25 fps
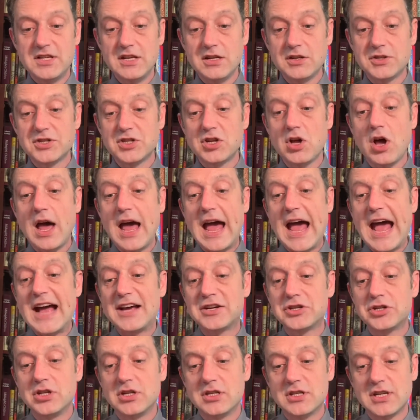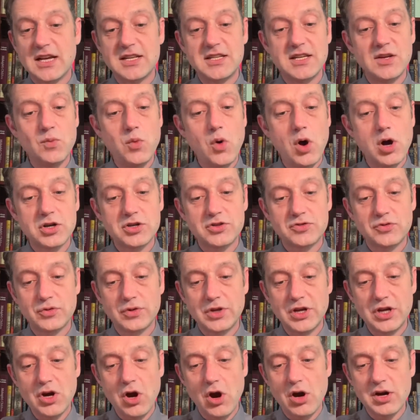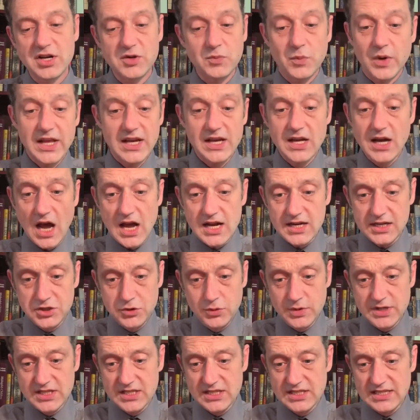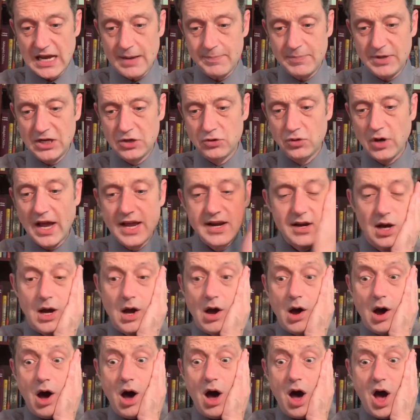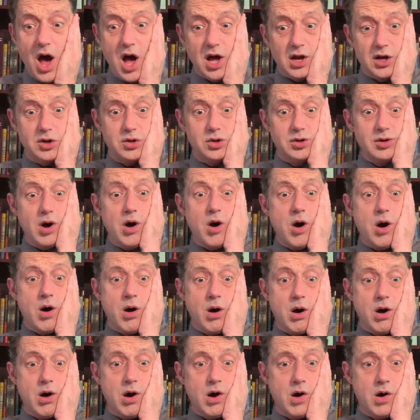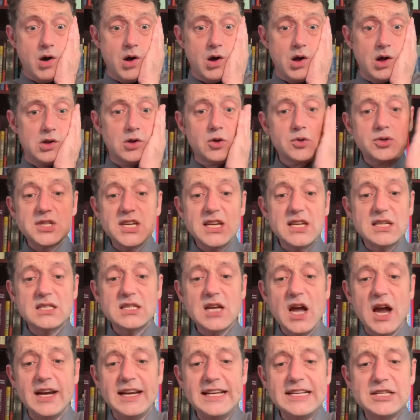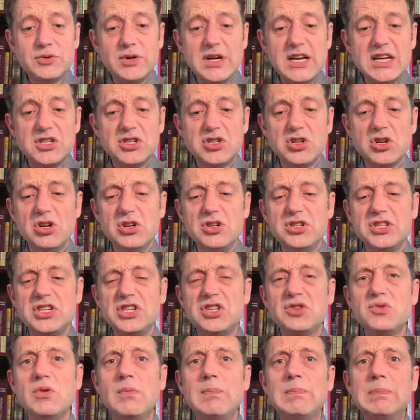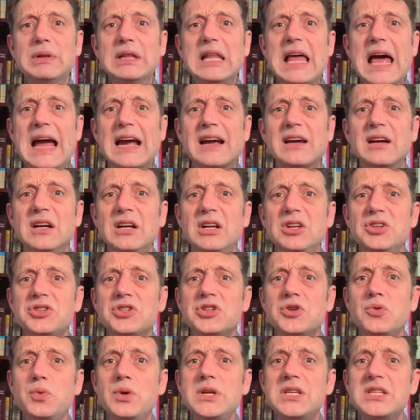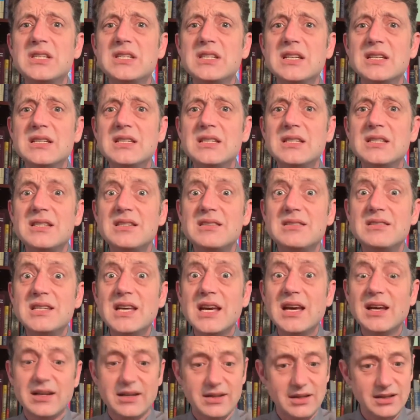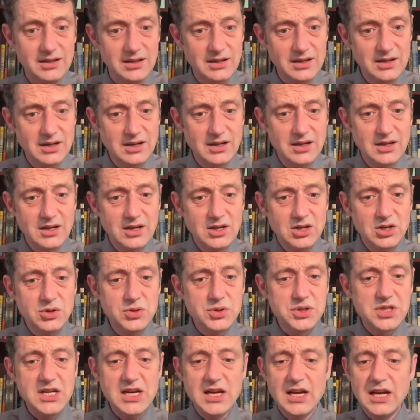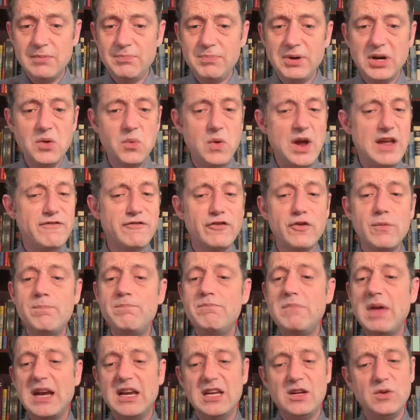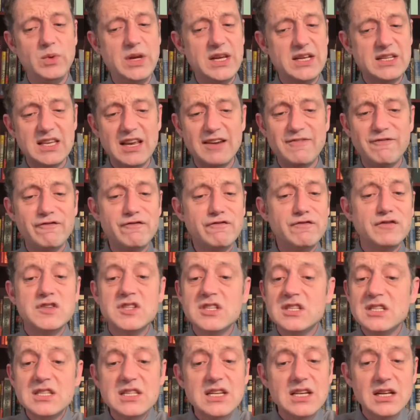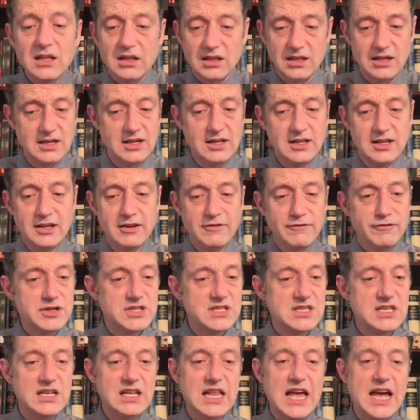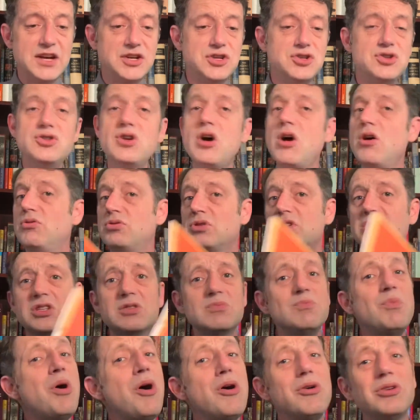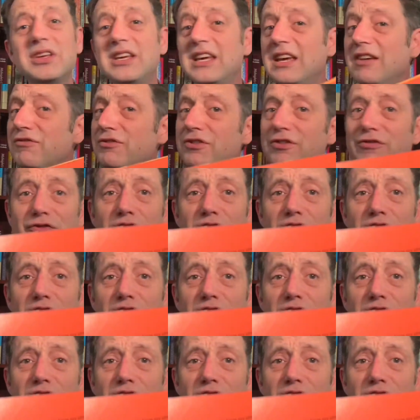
saw ashes as he walked through the yard, and when he got to his step, he cried, Ah, no! Lucia's tiny tree had turned into a black, twisted stick. Lucia had been away for many weeks, and still Facile had no small gift for